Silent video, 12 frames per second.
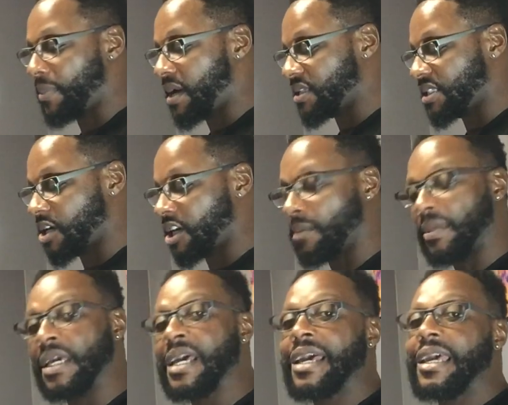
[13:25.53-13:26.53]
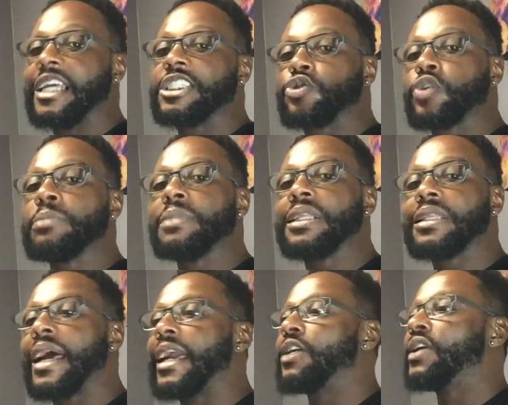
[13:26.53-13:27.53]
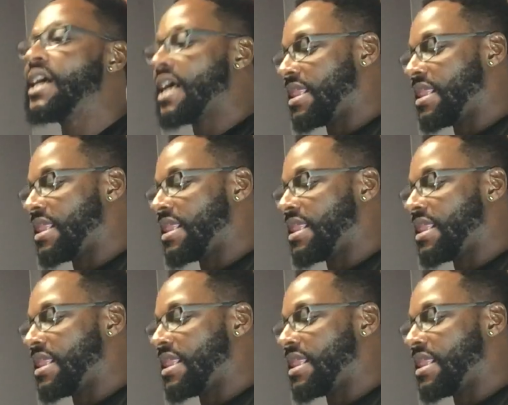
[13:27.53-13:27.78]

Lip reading: because it's going to be extremely layered.